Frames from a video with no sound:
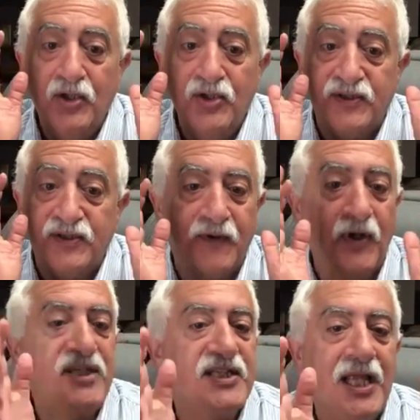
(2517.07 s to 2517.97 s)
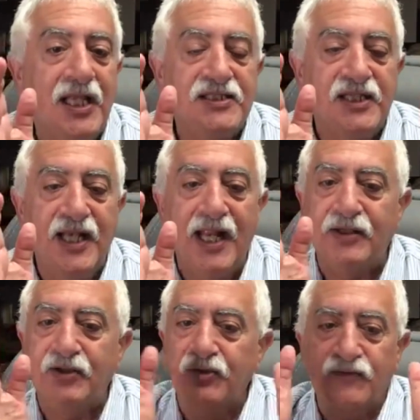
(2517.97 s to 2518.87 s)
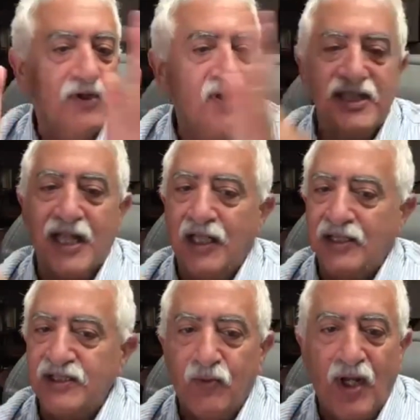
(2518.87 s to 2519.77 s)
very talented editor, very talented